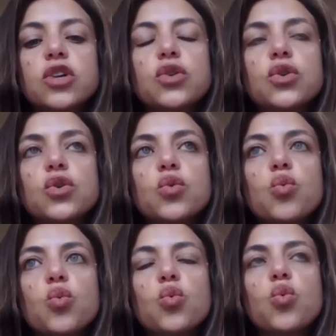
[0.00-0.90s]
It
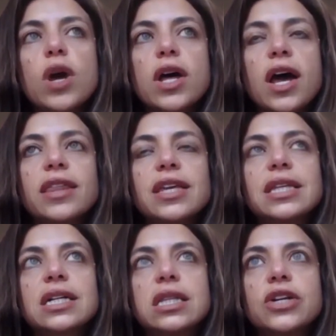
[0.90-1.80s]
literally, what
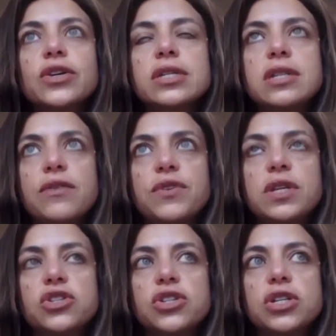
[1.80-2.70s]
I think the clearest
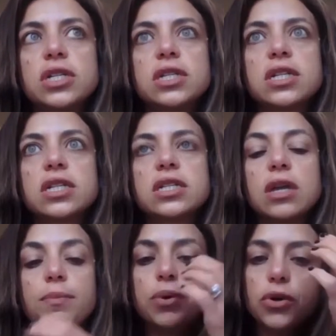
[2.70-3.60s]
definition is that
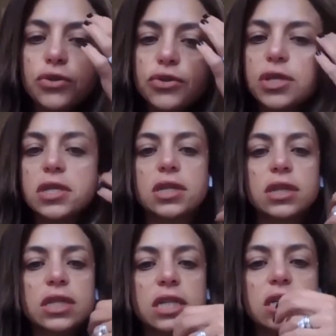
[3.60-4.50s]
it is a
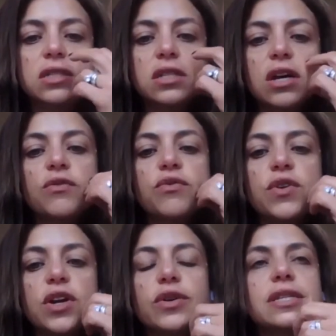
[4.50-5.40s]
person that leads
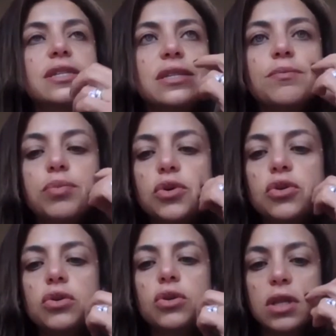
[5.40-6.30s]
a very
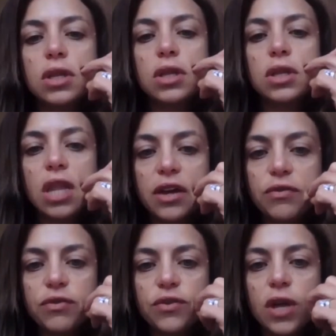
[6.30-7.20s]
simple
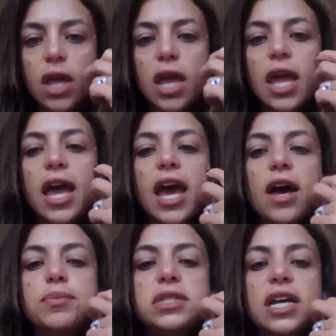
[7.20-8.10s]
life,
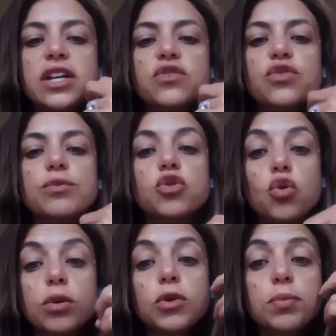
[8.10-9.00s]
abstains
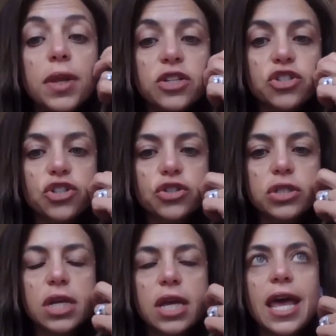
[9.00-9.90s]
from normal
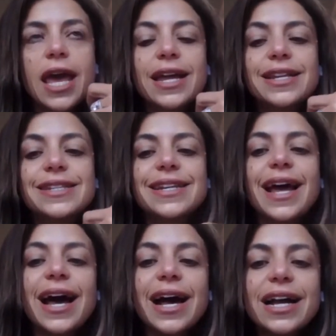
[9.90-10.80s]
pleasures, and
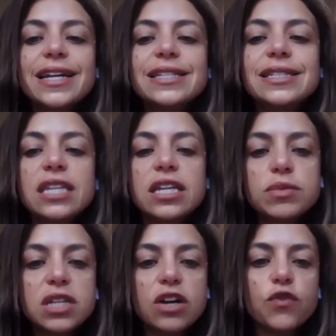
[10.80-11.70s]
denies
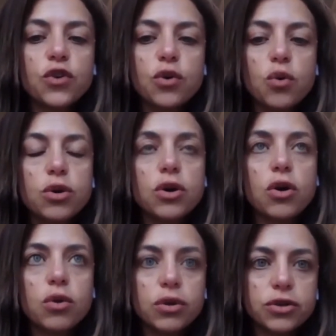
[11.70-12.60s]
himself or,
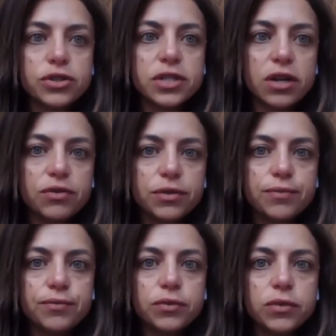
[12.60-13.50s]
or, or
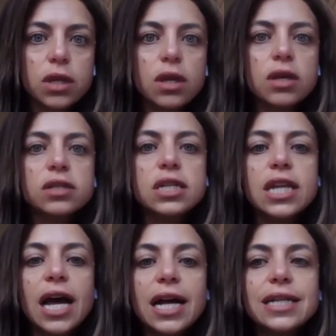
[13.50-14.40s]
herself,
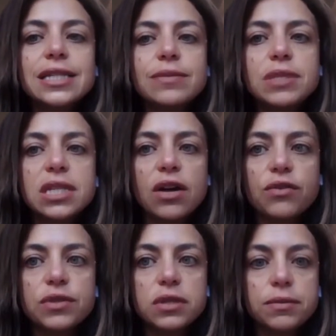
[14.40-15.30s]
denies
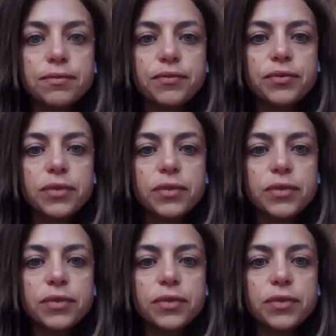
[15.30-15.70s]
themselves.